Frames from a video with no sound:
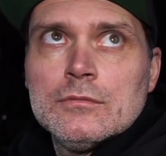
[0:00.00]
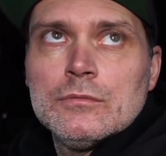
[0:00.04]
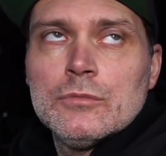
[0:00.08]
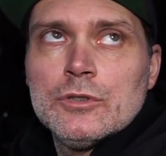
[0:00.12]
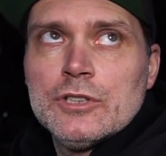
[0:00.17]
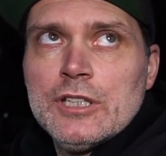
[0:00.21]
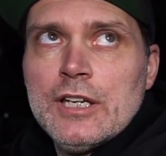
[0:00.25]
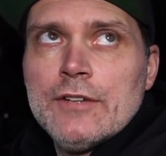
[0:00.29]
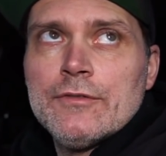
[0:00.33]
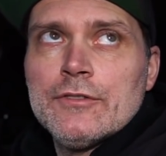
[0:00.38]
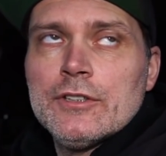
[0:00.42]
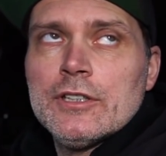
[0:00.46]
we're
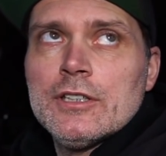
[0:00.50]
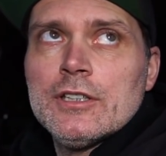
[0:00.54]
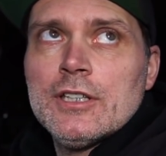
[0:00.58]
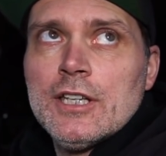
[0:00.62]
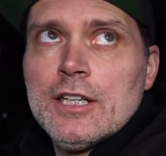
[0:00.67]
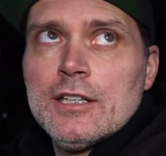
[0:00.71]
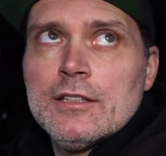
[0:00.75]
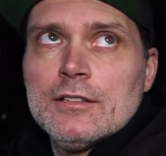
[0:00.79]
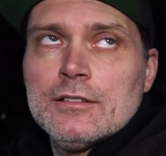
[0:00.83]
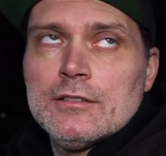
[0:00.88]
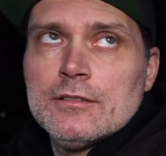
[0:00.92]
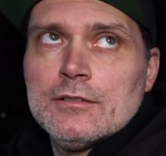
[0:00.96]
definitely
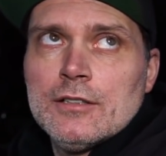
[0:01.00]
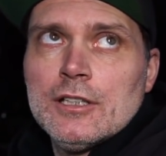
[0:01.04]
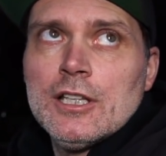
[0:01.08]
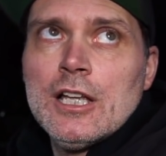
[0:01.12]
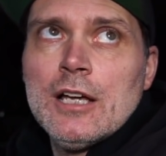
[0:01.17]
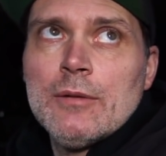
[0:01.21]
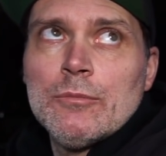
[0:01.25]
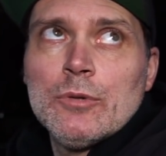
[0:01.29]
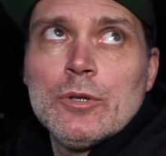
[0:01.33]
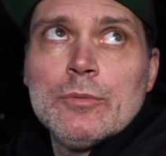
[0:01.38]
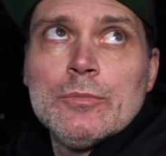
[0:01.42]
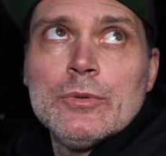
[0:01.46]
getting a
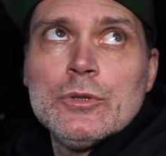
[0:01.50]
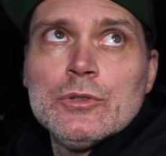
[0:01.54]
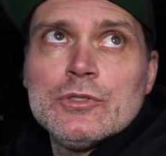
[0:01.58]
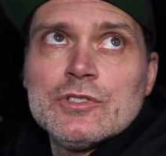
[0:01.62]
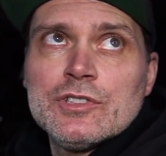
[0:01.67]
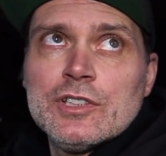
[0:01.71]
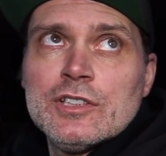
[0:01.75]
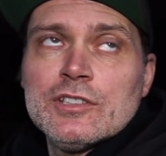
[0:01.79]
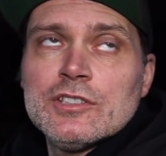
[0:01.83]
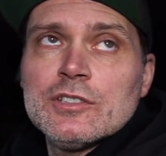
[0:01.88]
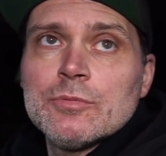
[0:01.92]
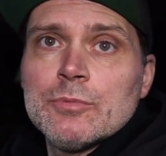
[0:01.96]
lot more boost
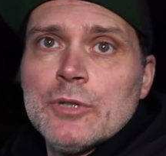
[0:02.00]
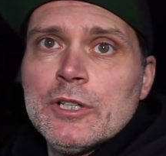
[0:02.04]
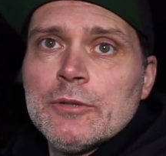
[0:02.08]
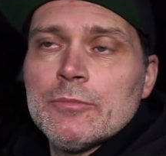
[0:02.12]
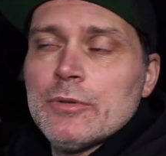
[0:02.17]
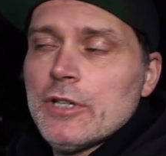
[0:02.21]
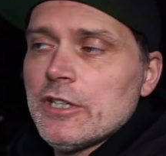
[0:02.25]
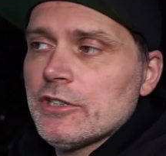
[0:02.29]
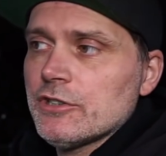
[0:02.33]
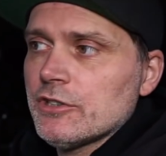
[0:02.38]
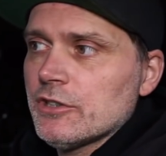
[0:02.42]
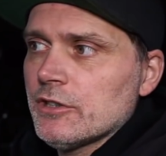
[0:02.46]
than spring
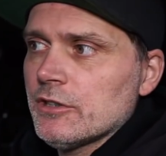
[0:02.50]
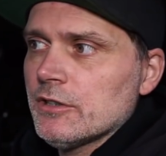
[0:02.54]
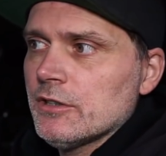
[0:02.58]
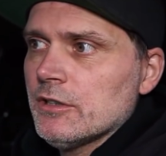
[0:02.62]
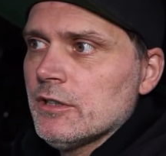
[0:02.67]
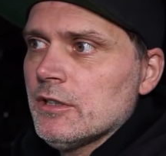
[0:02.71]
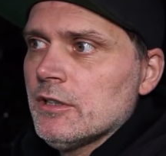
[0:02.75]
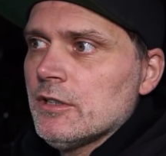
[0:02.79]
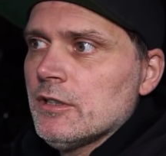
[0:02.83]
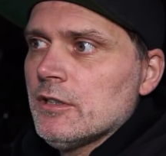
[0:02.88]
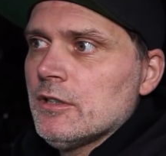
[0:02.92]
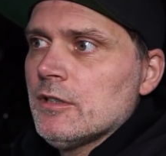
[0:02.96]
pressure.
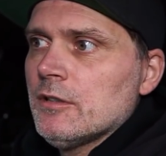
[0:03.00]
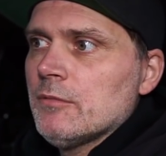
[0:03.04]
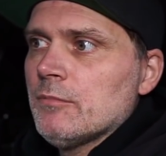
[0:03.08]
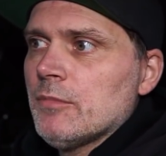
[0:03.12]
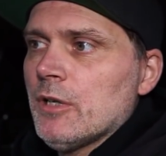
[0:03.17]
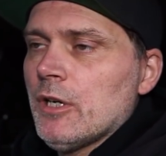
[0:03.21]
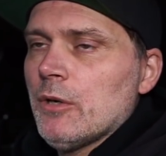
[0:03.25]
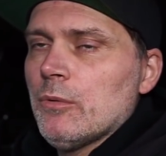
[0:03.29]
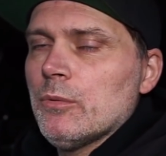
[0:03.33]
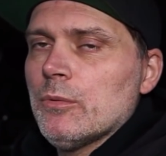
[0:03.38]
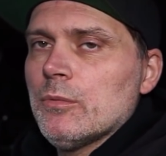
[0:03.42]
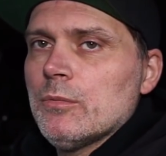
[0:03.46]

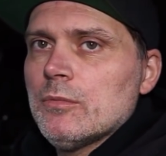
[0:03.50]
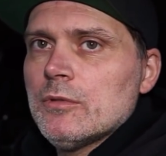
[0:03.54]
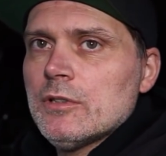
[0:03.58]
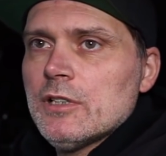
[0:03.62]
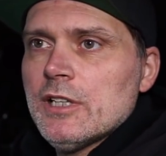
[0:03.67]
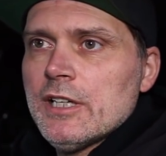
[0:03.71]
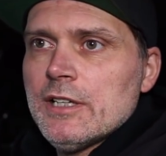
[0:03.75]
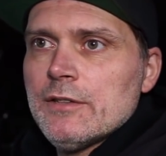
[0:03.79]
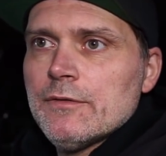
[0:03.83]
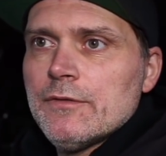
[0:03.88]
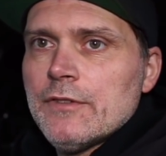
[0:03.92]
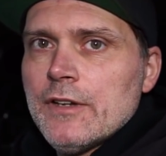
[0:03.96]
But
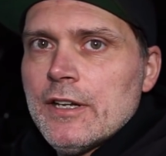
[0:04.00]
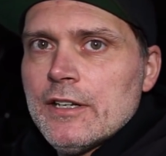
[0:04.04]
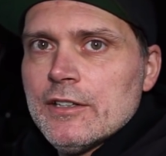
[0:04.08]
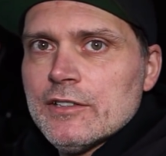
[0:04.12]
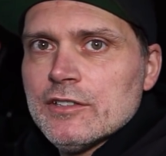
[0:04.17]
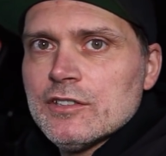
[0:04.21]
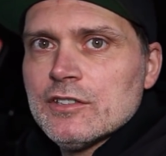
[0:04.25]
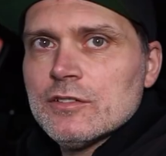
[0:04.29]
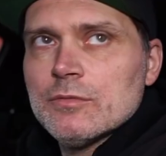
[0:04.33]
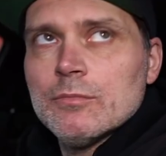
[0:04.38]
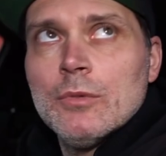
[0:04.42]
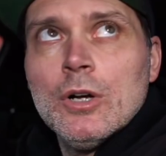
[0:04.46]
Clayton found a
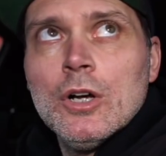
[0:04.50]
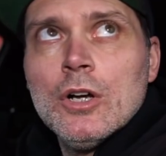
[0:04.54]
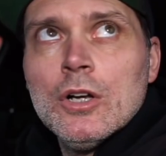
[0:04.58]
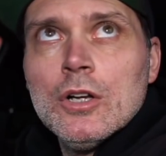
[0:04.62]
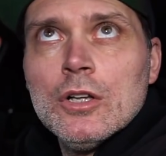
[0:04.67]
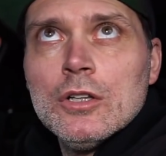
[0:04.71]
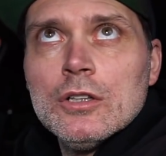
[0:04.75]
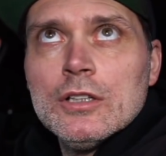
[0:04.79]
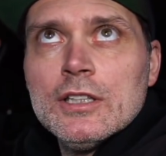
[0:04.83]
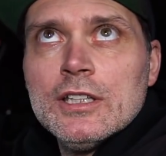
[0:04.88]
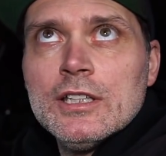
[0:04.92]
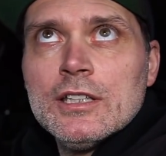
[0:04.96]

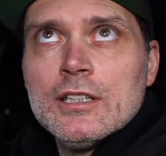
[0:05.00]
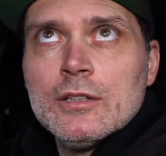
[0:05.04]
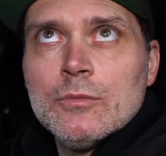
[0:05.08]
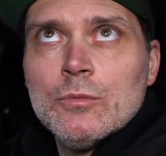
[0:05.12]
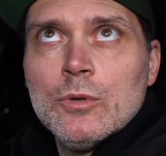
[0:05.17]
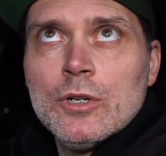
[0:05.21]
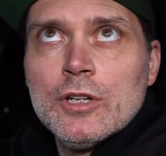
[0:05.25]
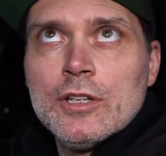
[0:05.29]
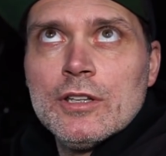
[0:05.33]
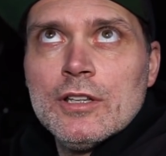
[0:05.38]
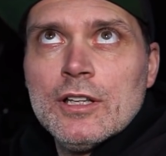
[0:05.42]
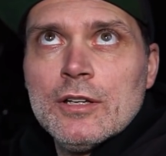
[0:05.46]
small leak in
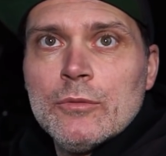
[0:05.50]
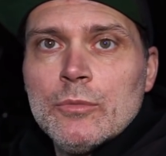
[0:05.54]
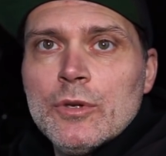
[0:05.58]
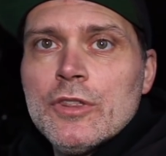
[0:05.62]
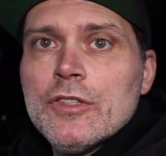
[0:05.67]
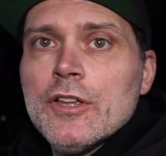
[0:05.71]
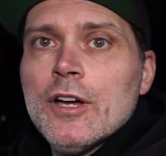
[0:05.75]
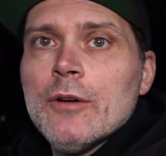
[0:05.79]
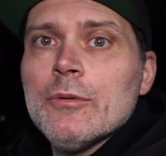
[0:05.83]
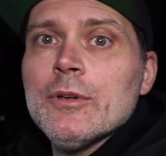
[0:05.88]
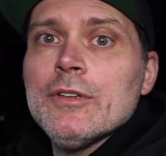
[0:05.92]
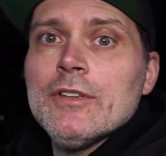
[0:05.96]
one of the lines. We
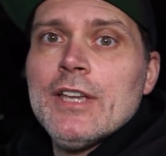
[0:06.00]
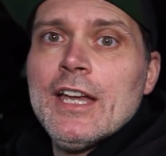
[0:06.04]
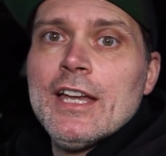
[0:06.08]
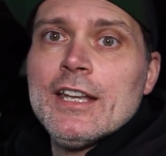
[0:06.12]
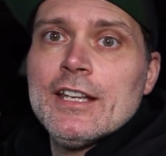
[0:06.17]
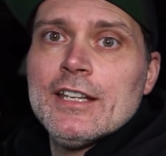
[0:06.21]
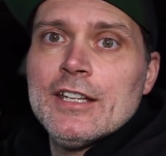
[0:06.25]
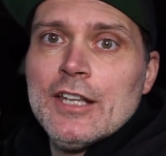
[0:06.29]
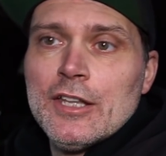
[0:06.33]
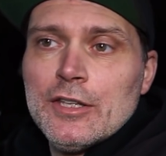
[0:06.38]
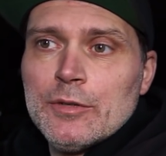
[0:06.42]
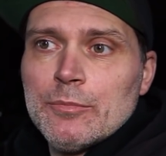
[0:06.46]
thought we had
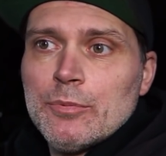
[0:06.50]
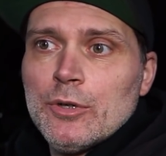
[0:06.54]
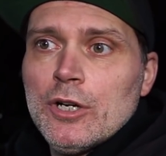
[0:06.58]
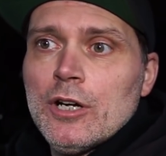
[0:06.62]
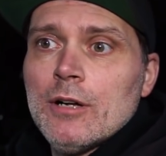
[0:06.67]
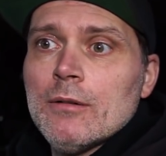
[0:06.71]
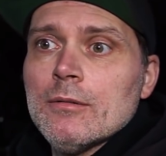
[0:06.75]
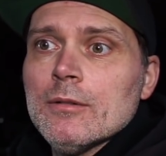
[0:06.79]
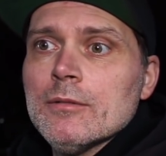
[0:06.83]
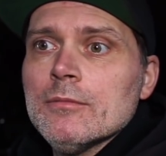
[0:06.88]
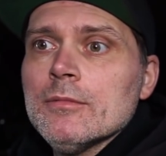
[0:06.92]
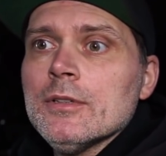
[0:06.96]
another
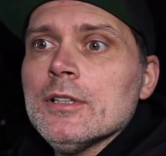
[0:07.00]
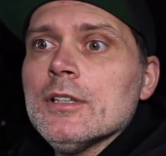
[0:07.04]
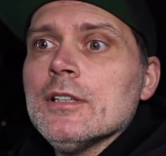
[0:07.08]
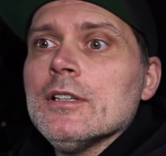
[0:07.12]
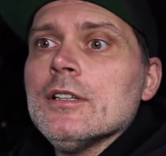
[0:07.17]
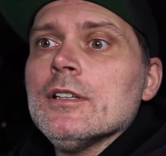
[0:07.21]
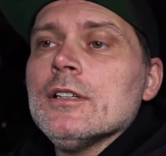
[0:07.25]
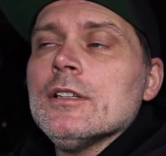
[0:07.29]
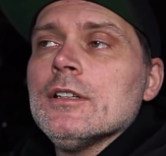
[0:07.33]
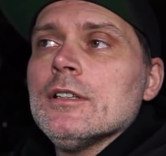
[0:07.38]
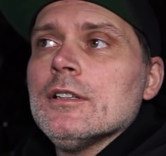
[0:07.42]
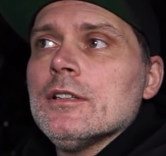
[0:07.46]

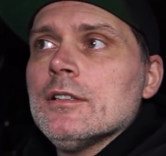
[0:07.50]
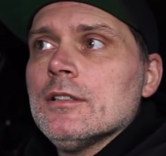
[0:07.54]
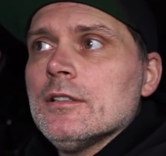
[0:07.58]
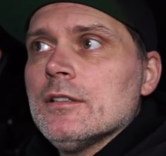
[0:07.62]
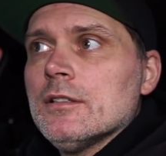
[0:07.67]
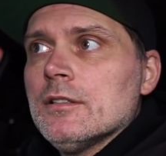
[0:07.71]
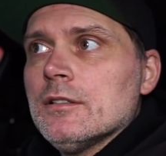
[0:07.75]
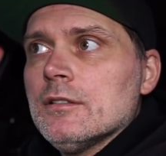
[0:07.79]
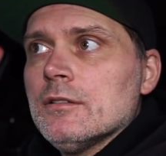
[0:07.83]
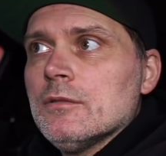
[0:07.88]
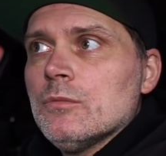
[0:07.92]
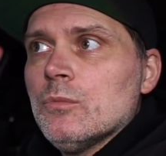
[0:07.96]

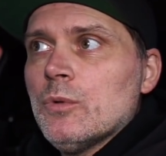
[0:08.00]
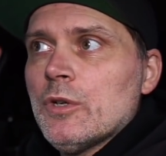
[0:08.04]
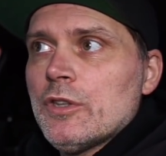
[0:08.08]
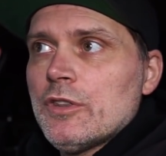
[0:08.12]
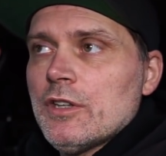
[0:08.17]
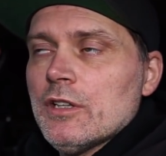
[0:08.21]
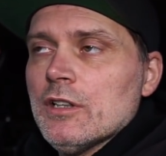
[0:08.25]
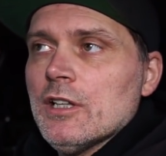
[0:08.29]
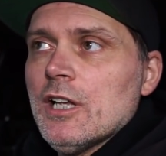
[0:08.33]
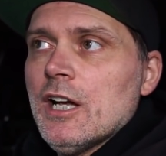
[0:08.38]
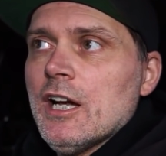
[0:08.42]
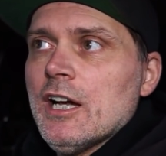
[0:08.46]
problem with the
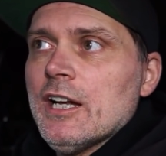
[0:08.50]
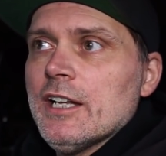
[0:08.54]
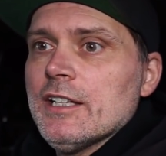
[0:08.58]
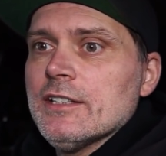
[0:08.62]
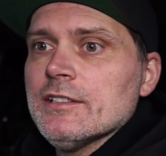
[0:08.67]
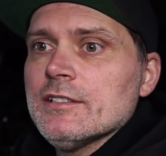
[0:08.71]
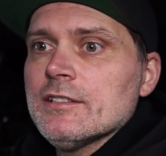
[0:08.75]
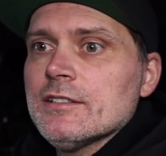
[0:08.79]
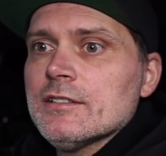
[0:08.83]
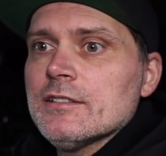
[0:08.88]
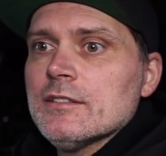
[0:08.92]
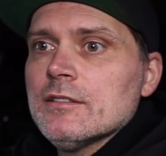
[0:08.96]

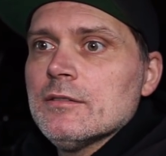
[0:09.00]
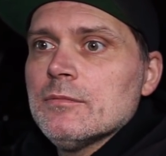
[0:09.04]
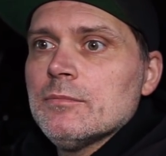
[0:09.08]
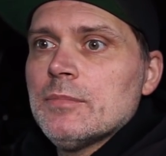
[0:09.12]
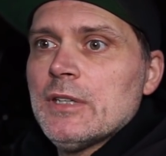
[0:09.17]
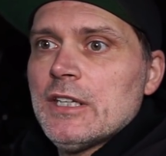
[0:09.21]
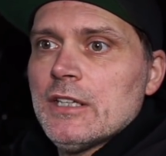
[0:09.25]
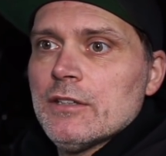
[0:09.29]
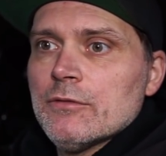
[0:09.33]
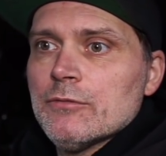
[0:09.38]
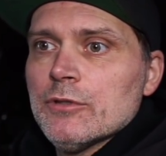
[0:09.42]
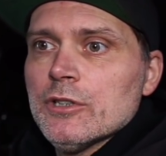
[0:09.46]
lines
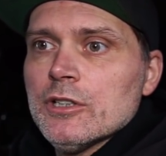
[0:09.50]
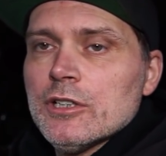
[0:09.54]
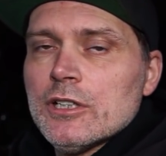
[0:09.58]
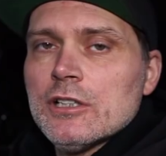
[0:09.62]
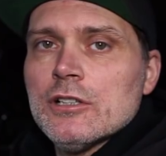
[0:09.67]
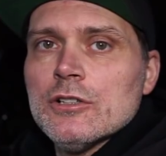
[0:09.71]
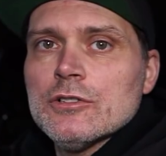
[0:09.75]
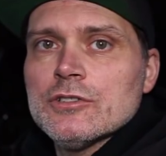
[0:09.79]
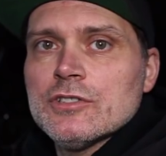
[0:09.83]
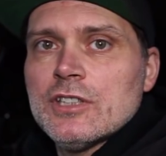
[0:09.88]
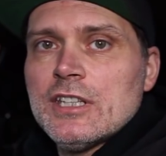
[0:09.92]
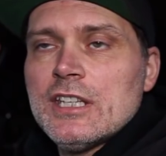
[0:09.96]
being really
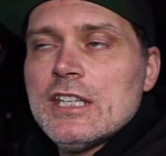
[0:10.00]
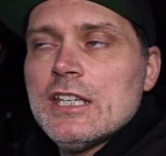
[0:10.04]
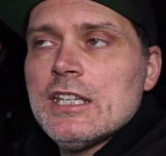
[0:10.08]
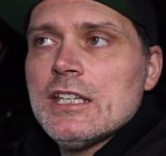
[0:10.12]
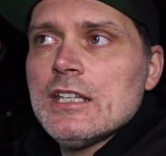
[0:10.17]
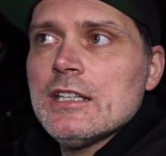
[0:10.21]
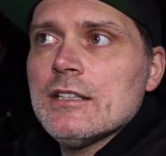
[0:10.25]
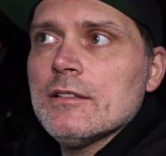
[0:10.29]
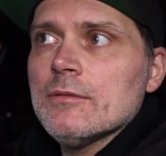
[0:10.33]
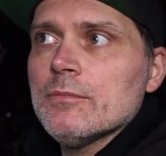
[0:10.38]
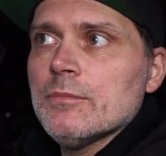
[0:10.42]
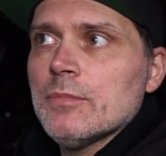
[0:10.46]
close to
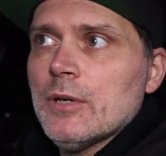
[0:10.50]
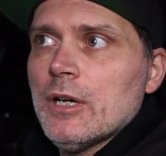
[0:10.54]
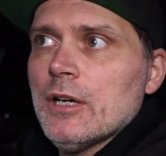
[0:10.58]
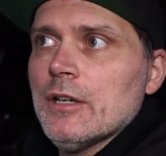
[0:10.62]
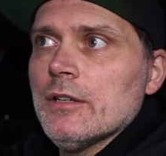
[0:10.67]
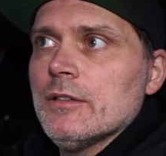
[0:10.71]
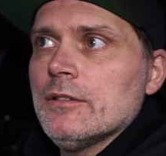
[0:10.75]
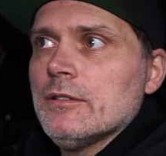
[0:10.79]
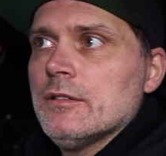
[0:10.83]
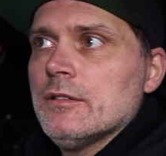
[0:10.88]
heat, but